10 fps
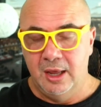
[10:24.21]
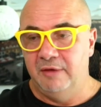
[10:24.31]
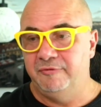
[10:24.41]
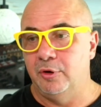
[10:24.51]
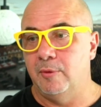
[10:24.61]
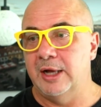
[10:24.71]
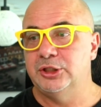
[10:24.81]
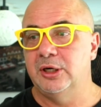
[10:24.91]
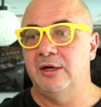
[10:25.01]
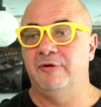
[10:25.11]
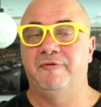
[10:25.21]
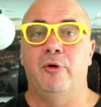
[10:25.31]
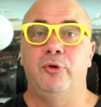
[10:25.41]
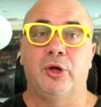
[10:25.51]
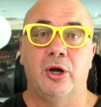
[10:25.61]
If you're watching on your
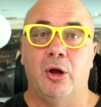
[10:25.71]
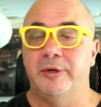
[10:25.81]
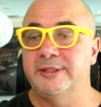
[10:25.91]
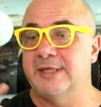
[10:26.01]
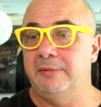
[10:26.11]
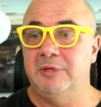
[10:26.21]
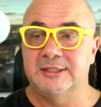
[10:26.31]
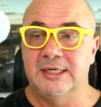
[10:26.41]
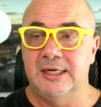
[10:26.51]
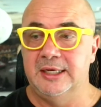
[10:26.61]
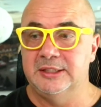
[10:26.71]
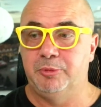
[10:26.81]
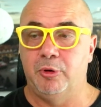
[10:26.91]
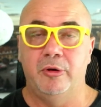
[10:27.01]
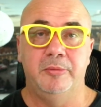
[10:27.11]
phone, you can always type this in,
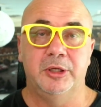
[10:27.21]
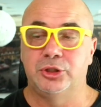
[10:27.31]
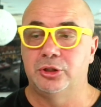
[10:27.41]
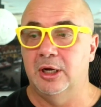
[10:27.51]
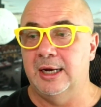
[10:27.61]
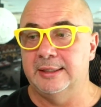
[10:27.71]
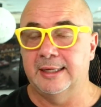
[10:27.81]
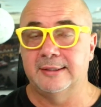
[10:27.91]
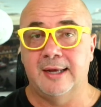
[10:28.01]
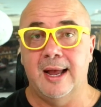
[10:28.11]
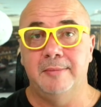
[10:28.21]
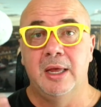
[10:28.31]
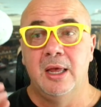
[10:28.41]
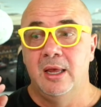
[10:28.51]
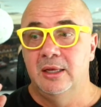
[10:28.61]

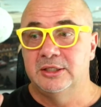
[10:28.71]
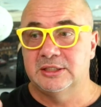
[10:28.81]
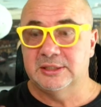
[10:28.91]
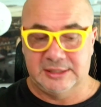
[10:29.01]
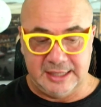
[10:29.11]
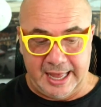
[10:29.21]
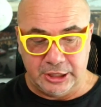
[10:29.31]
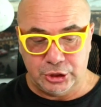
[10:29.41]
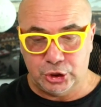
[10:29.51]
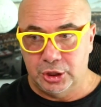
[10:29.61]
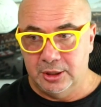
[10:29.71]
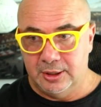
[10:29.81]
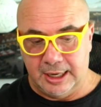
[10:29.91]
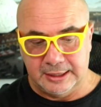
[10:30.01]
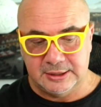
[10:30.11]

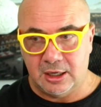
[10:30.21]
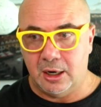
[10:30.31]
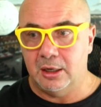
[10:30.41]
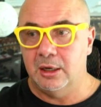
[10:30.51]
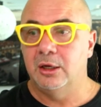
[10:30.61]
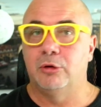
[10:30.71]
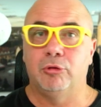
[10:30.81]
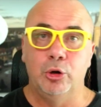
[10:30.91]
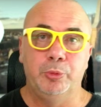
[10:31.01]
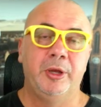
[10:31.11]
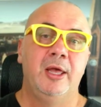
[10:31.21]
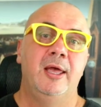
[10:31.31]
easyproimage.com/group.